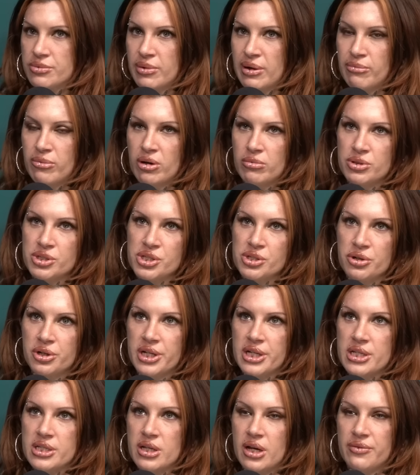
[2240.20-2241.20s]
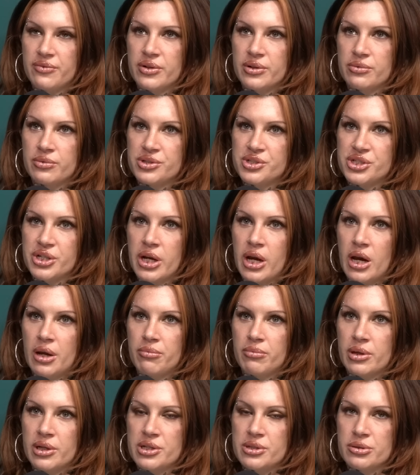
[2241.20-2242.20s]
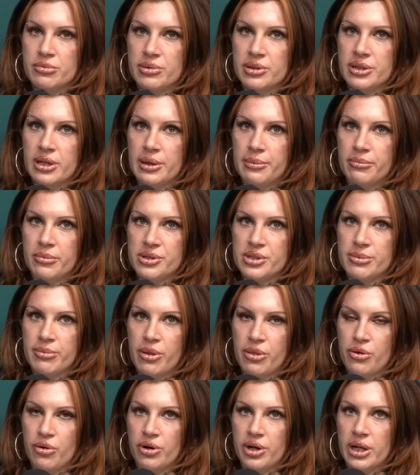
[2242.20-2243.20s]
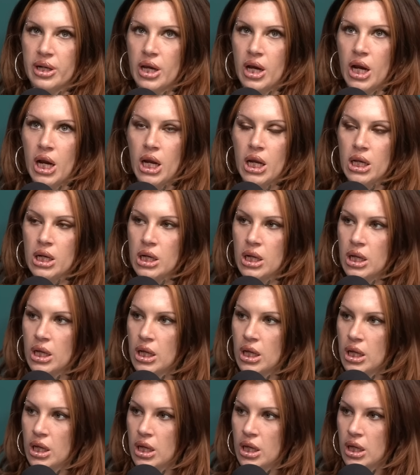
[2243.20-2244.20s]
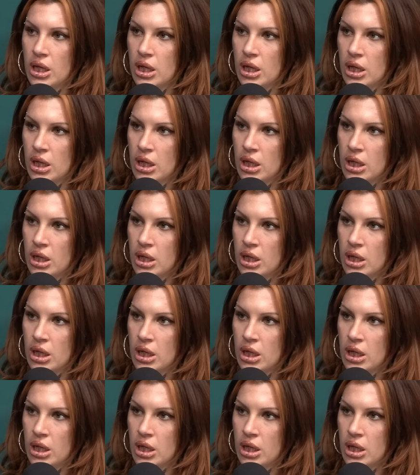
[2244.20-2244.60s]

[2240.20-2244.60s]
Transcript: my mom was 37 when she had me, so my dad must have been 39. Okay, my